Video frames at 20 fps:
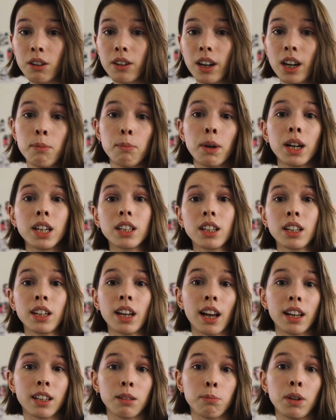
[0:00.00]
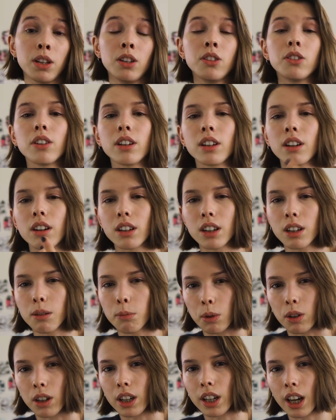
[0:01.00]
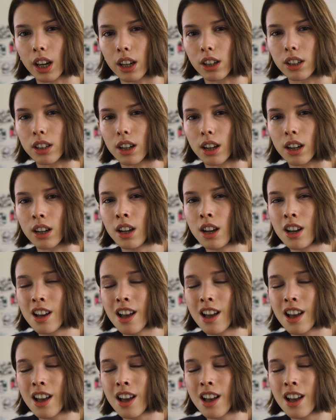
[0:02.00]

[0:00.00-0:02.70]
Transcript: great Mengting has been during our communication.